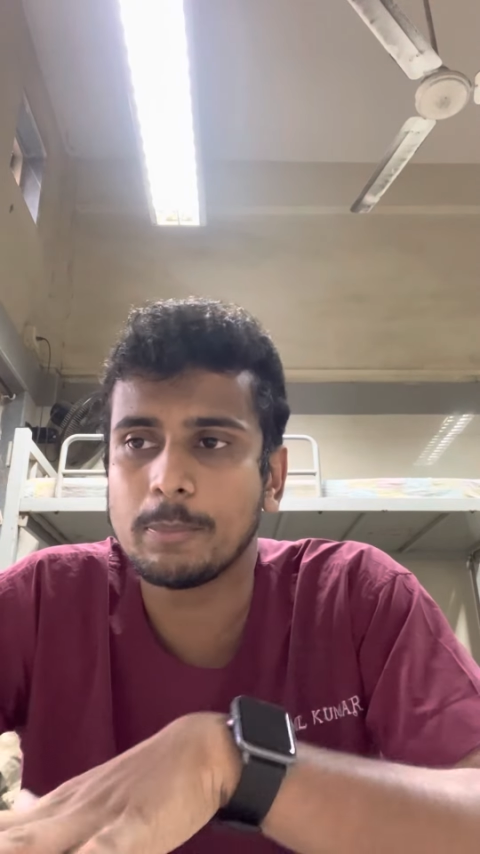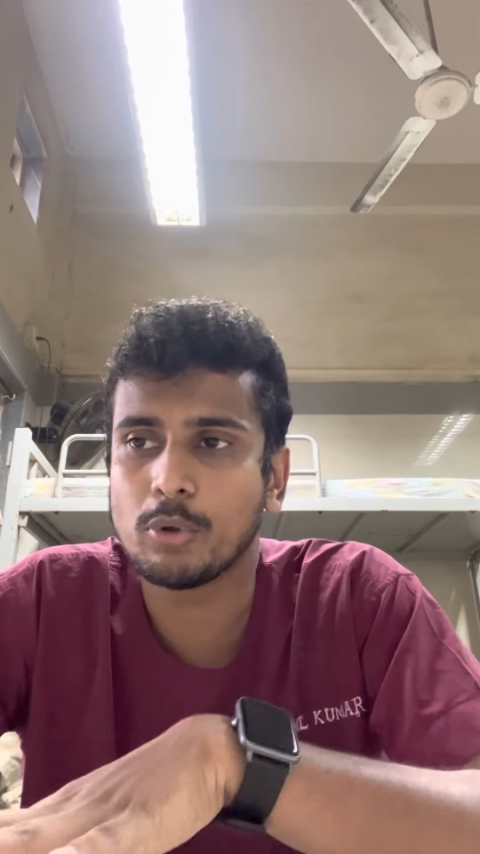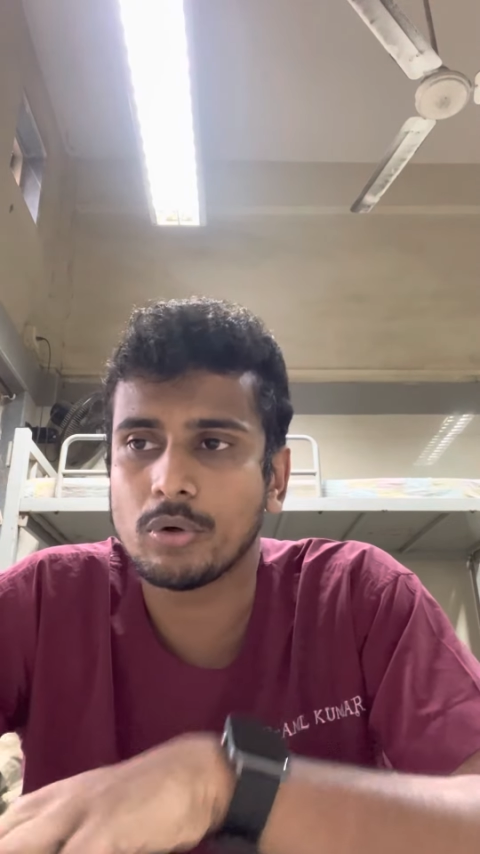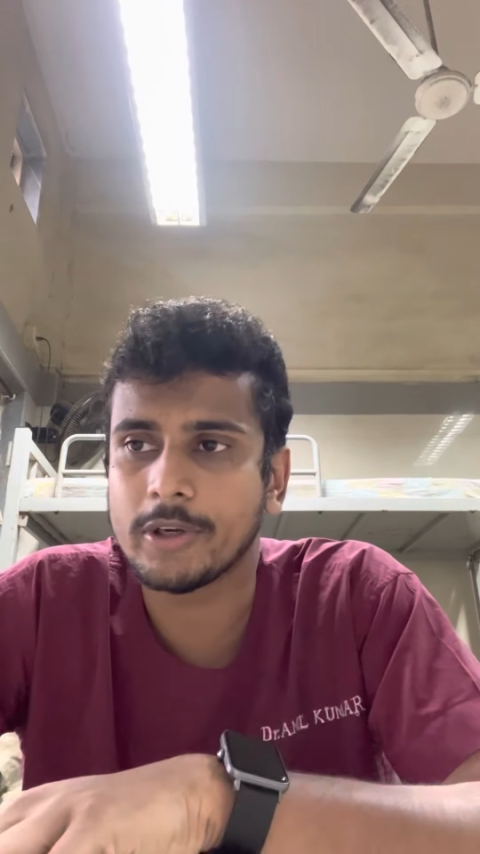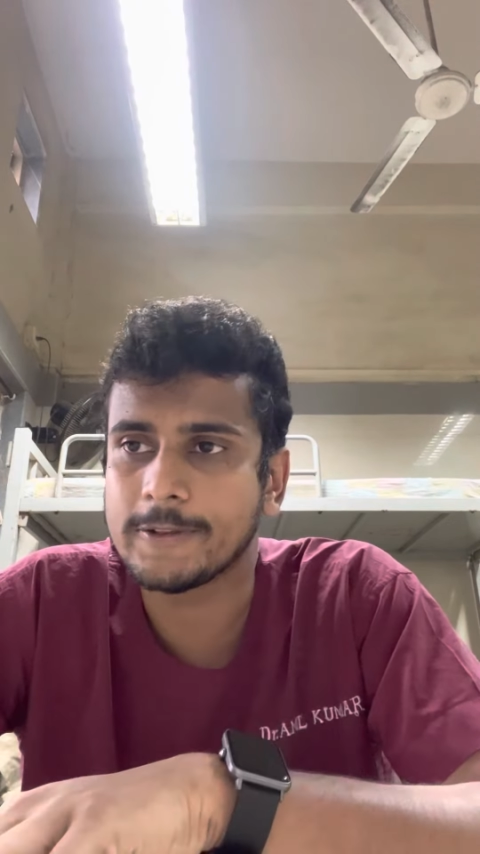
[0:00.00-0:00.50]

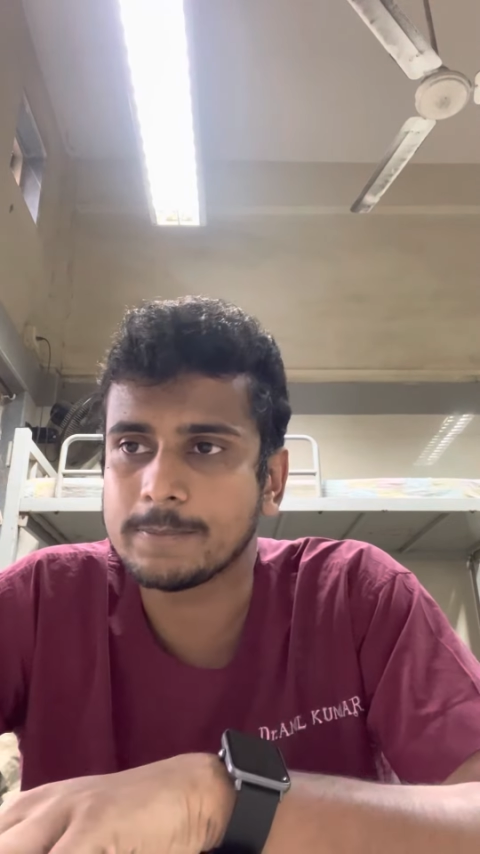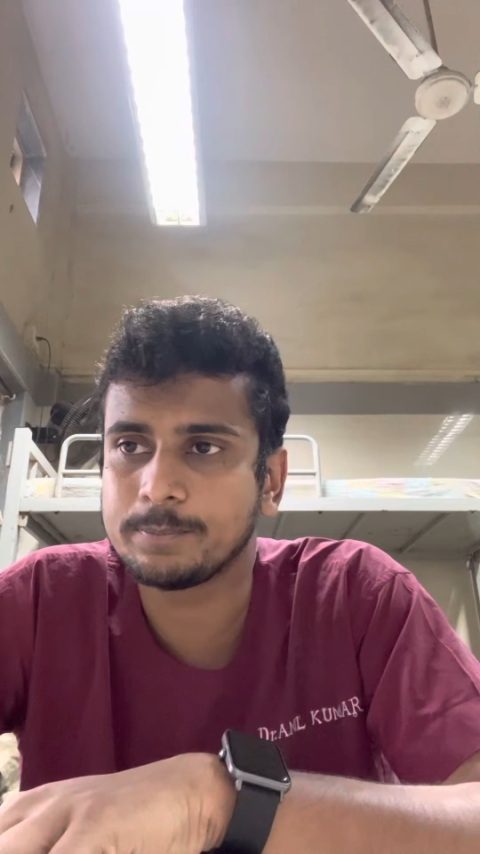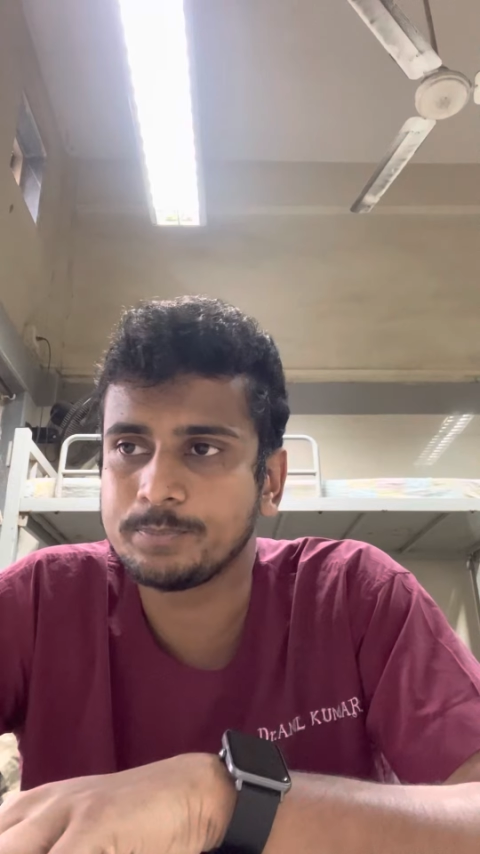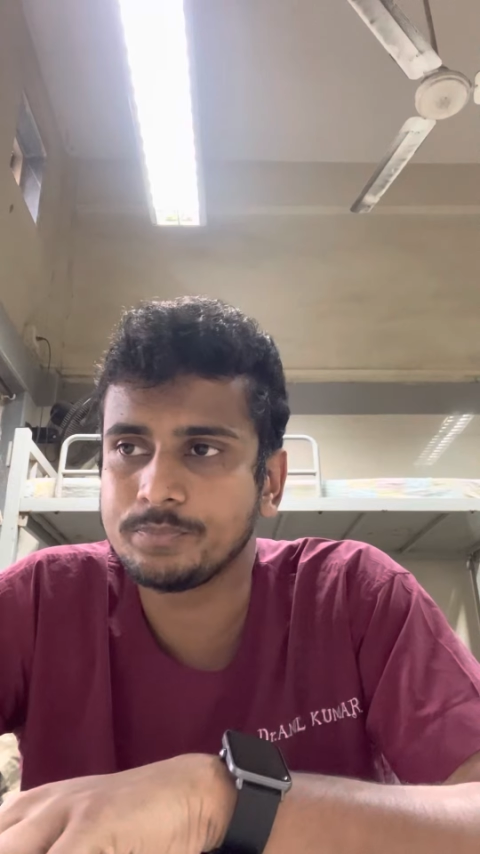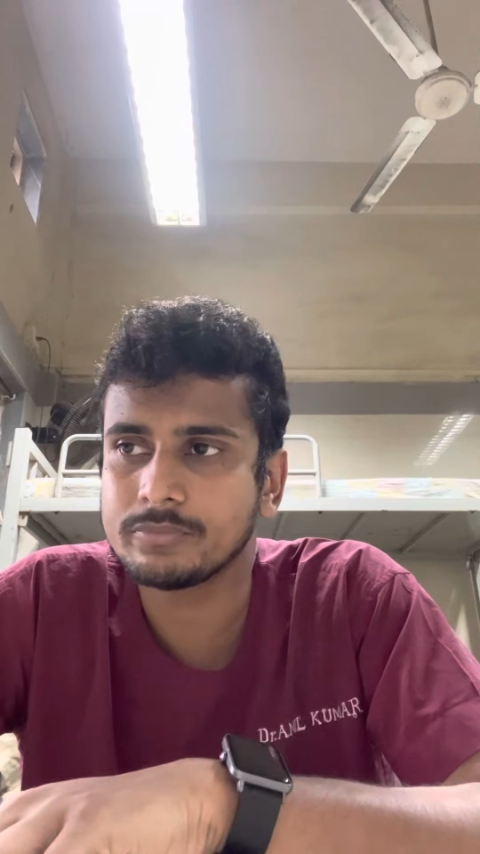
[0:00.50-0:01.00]
important.
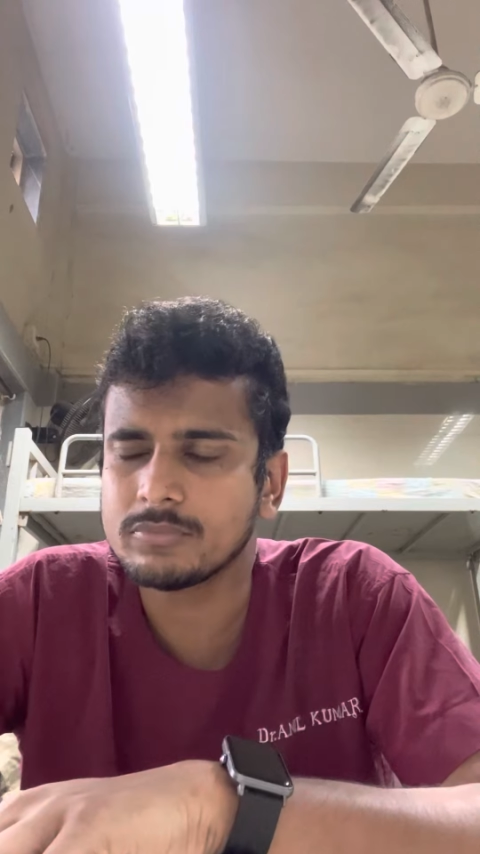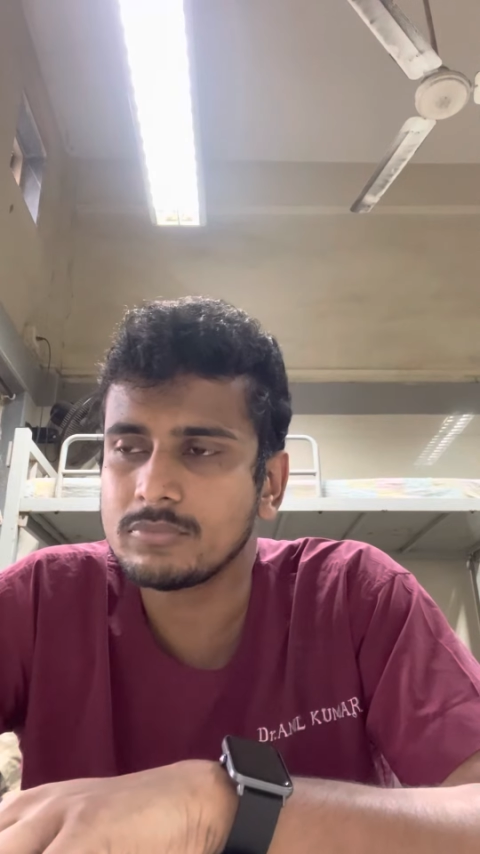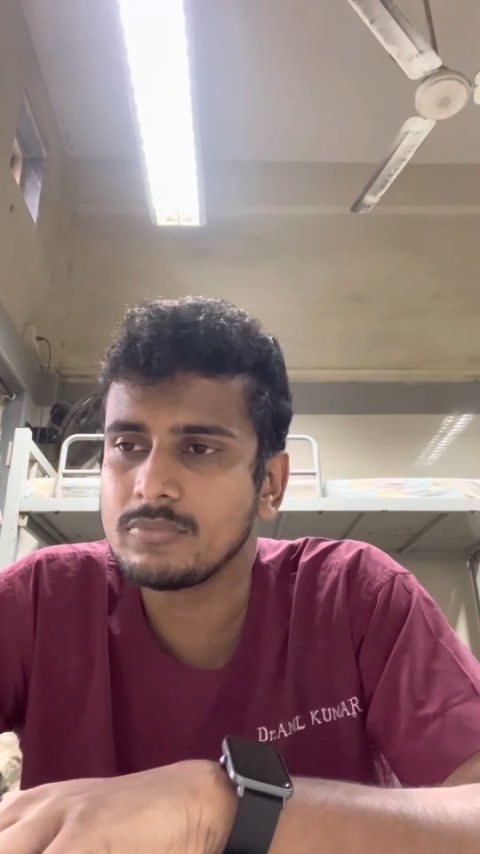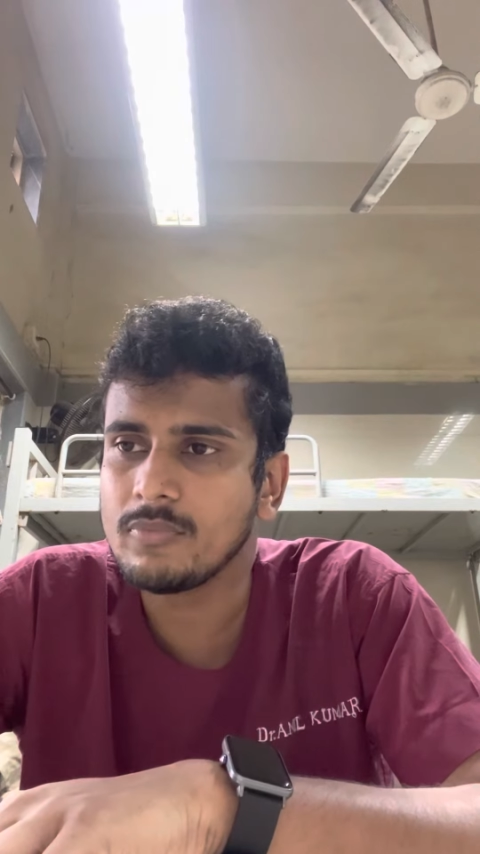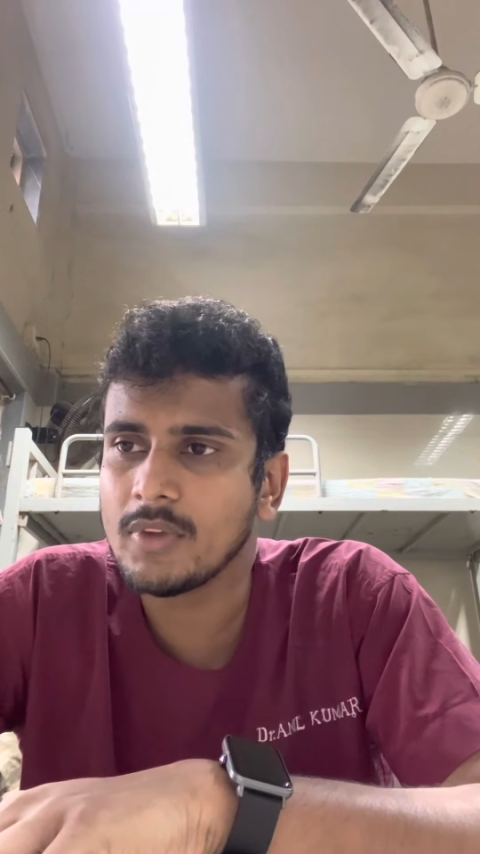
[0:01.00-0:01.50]

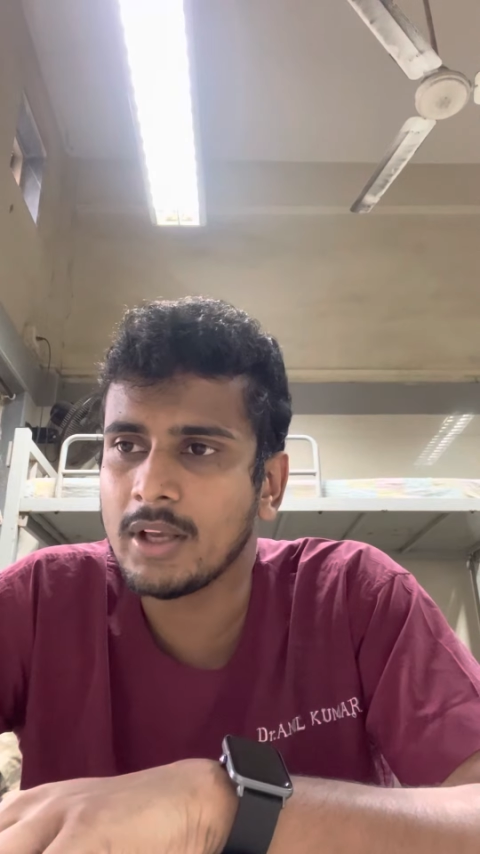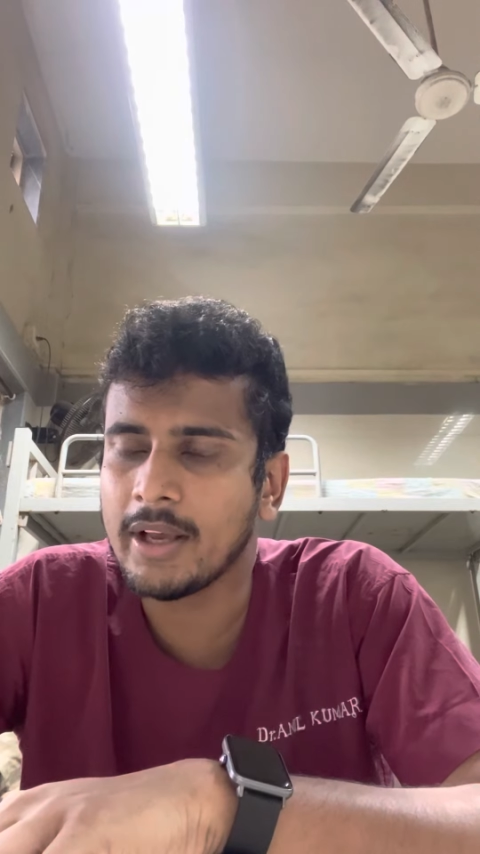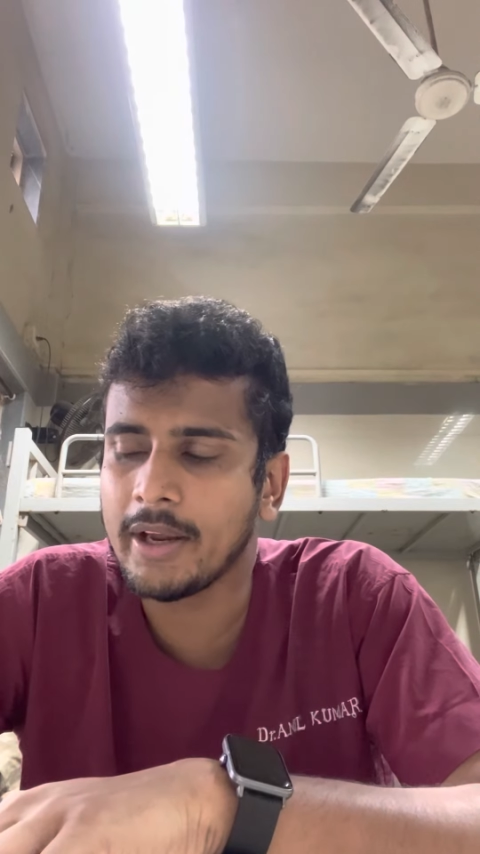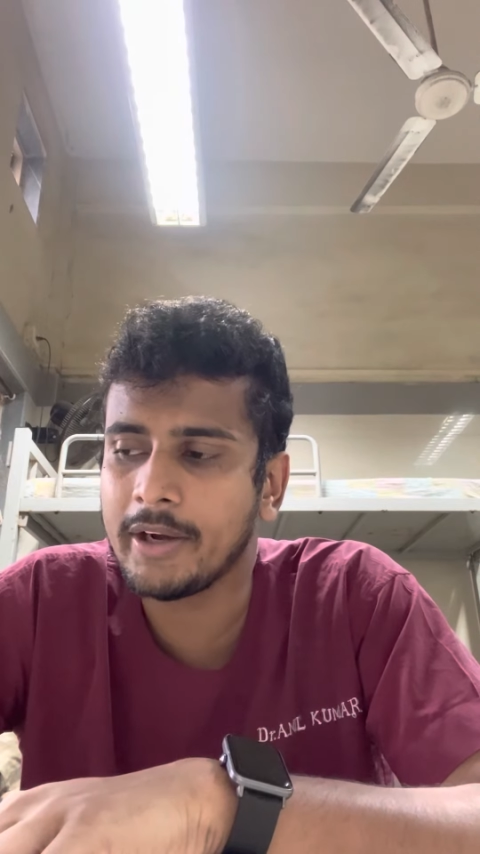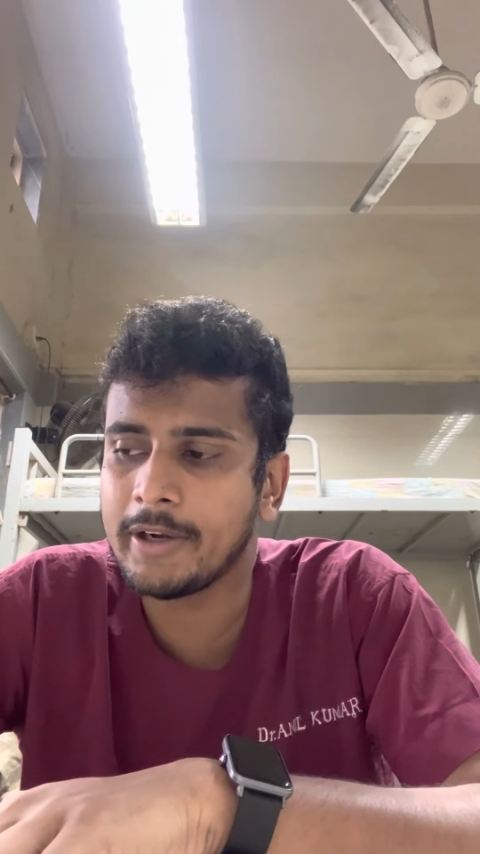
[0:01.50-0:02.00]

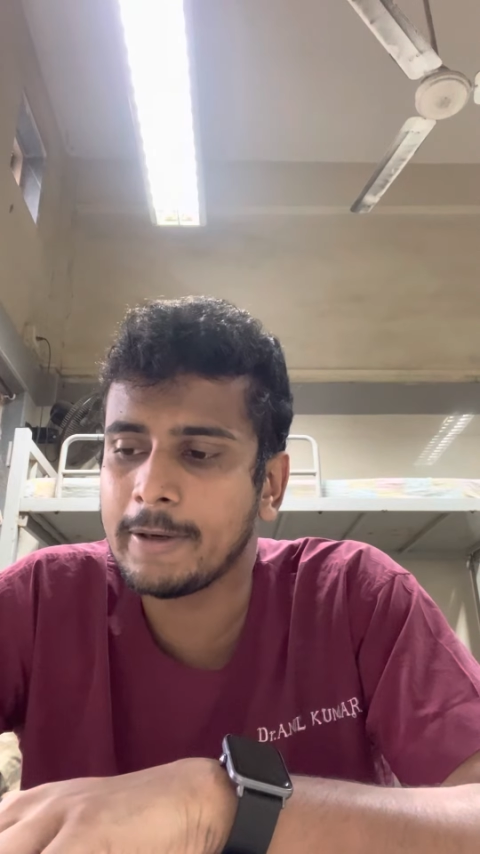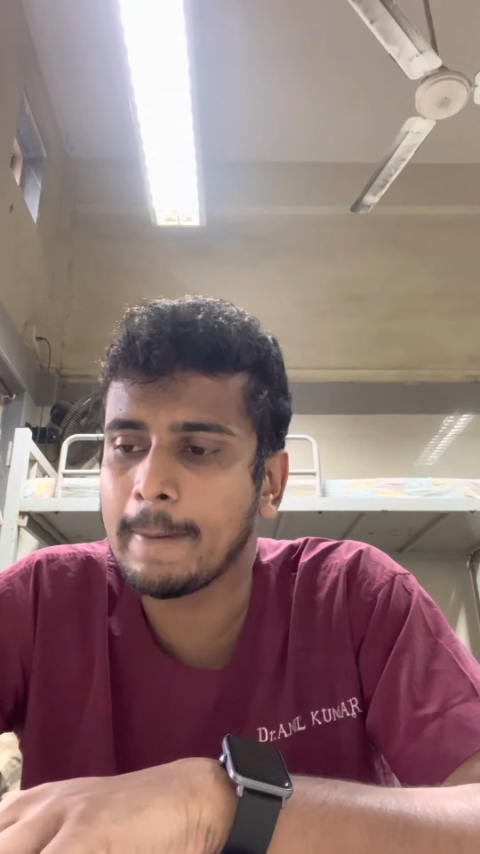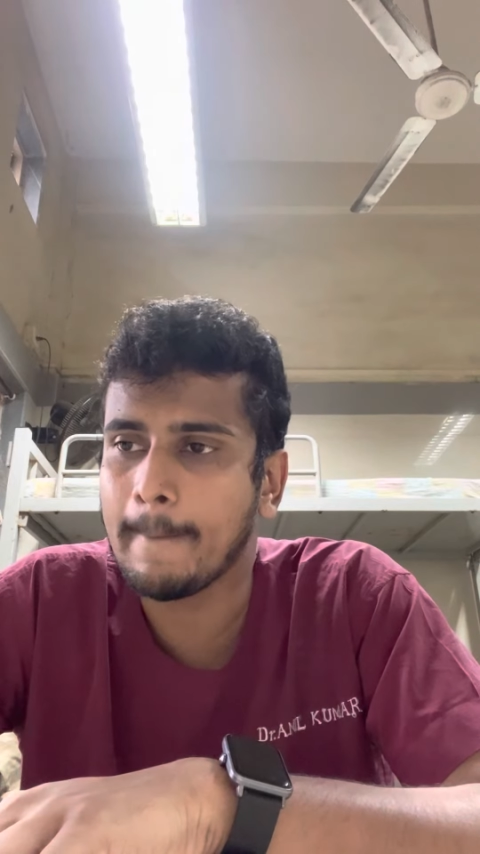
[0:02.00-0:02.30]
And